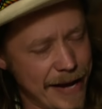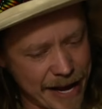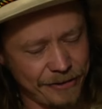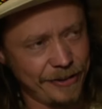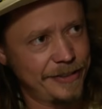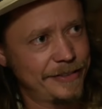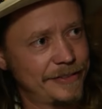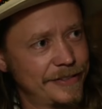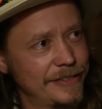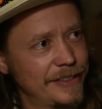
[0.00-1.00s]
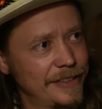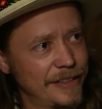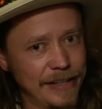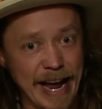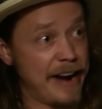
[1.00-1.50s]
Yes.
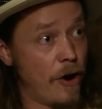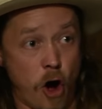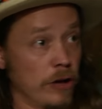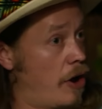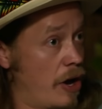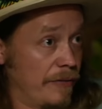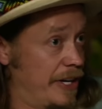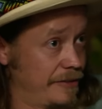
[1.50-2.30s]
And all of it.